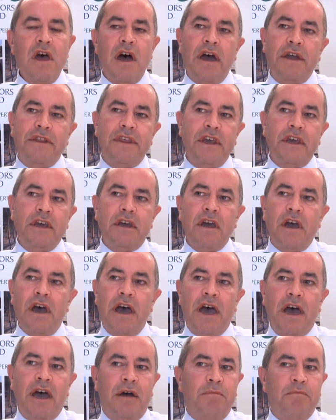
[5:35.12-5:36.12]
I think
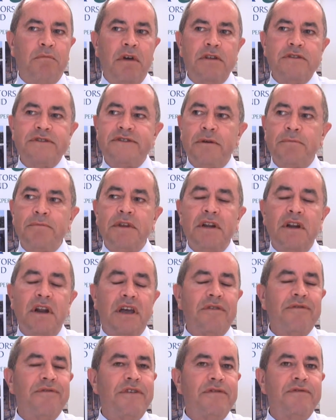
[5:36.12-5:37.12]
something
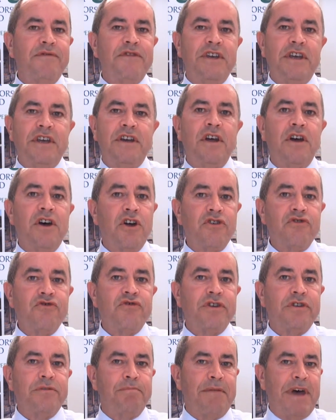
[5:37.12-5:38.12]
like
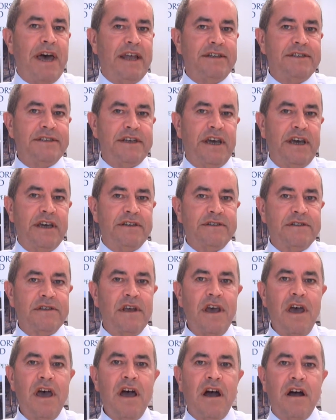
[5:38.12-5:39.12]
1,500 man
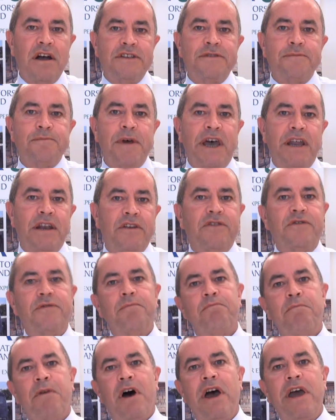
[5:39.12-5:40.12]
days are
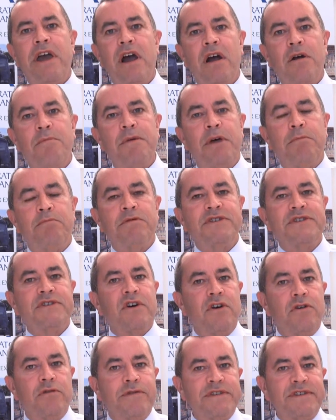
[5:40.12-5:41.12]
spent by our
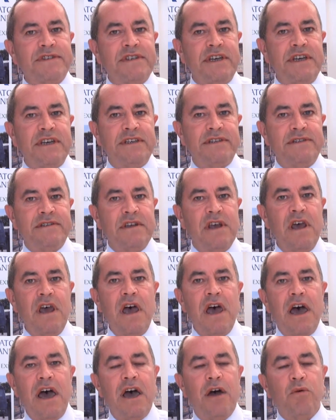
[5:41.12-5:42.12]
members overseas,
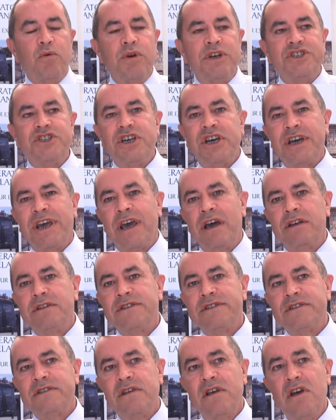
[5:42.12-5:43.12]
which
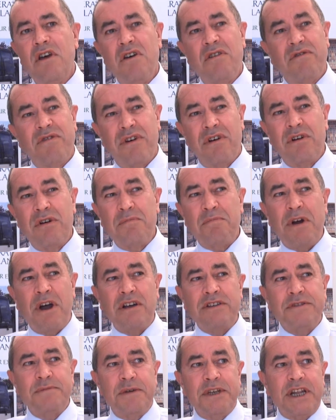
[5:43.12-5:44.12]
accounts for
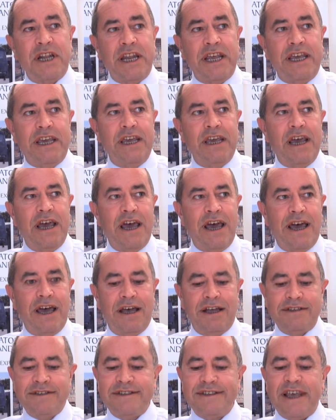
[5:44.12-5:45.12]
approximately
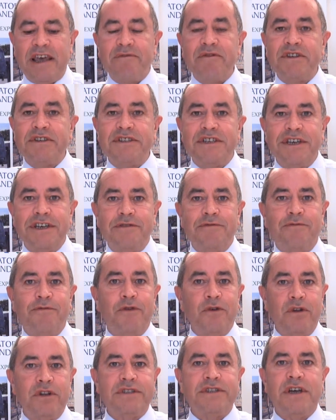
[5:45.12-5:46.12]
17
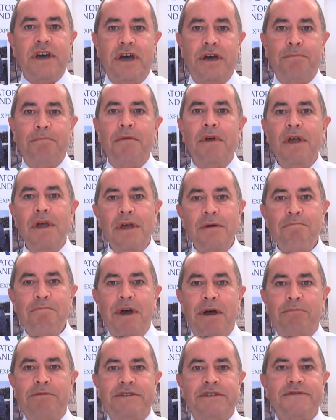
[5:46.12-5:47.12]
full-time
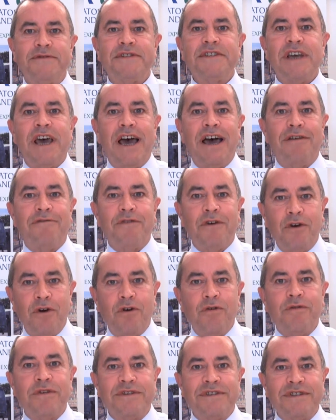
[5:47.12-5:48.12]
members of staff
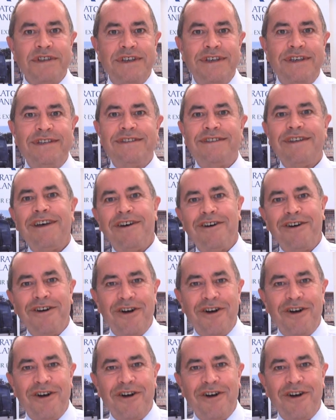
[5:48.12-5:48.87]
overseas